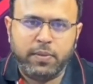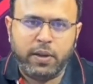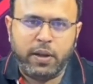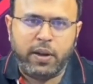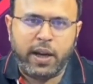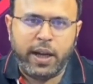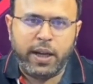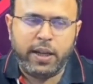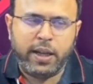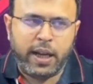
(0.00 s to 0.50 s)

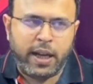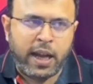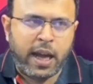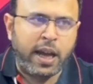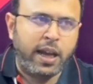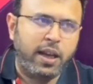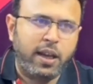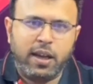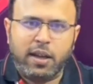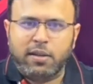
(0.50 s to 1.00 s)
right, can
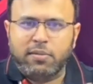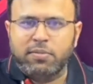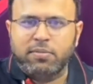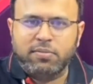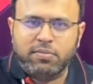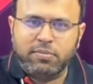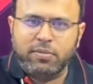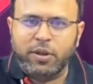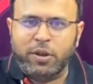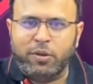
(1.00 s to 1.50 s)
I
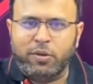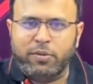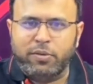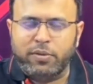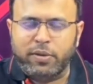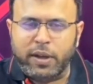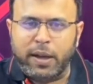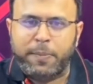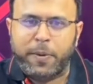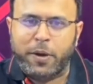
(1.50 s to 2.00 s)

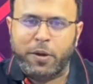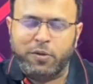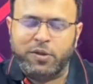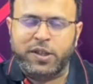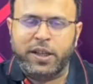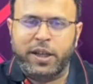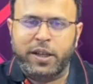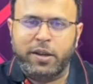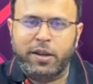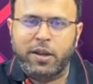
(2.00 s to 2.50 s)
reproduce
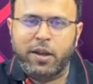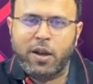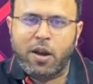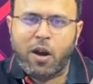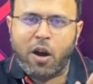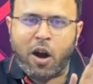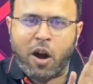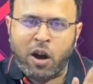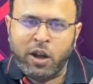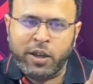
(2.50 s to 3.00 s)
it
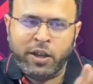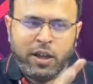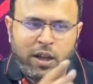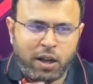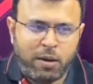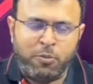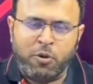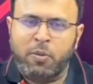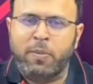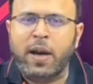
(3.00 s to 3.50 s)
on
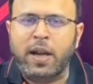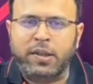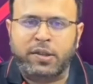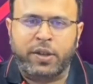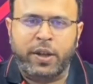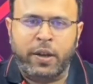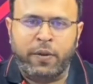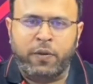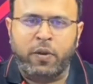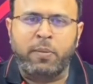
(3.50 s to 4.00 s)
a mobile
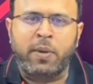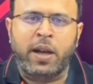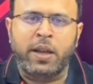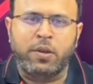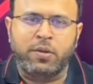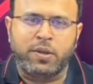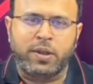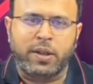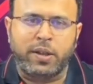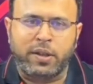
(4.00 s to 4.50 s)
screen for my
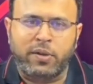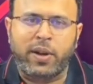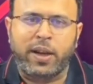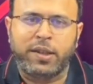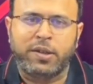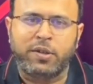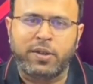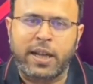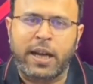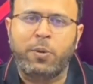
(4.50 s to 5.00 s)
user, right?
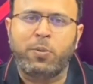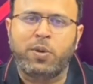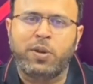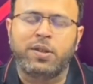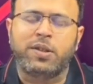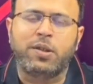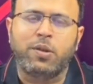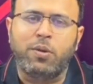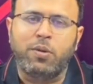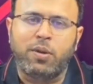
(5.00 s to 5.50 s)
So that
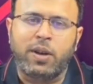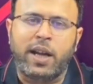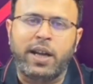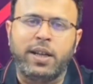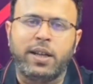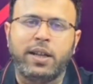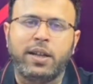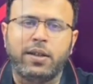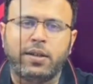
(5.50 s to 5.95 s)
was the whole idea.